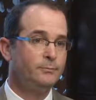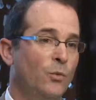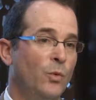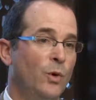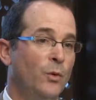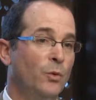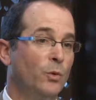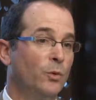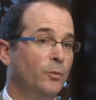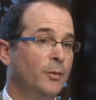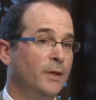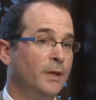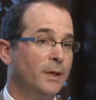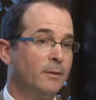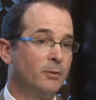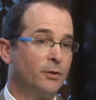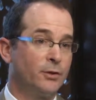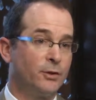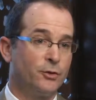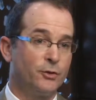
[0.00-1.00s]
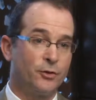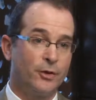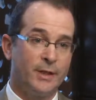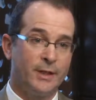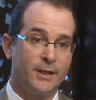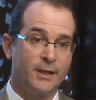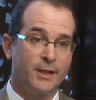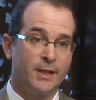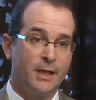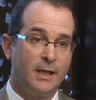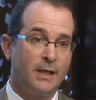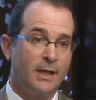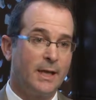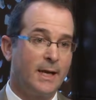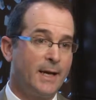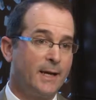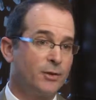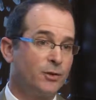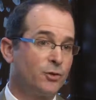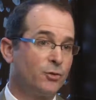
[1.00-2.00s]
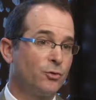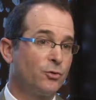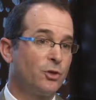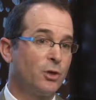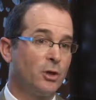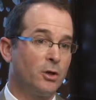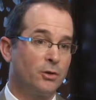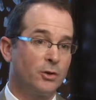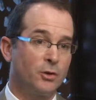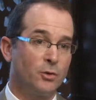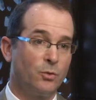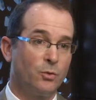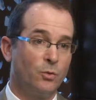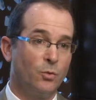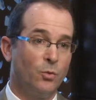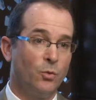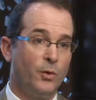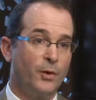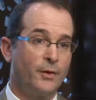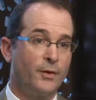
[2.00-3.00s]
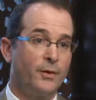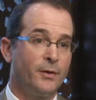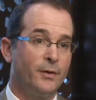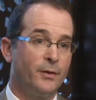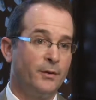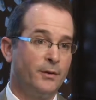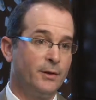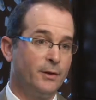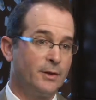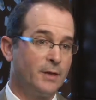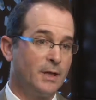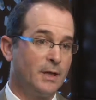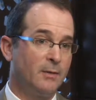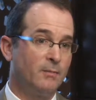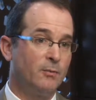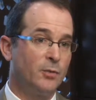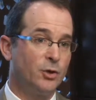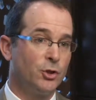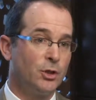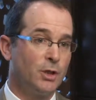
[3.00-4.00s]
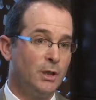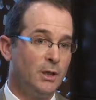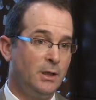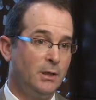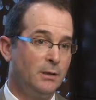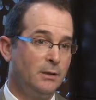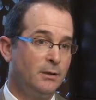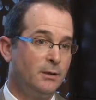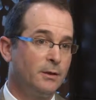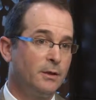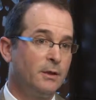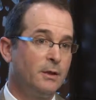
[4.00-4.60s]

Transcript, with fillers: We will be able to treat skin cancers also with the same machine.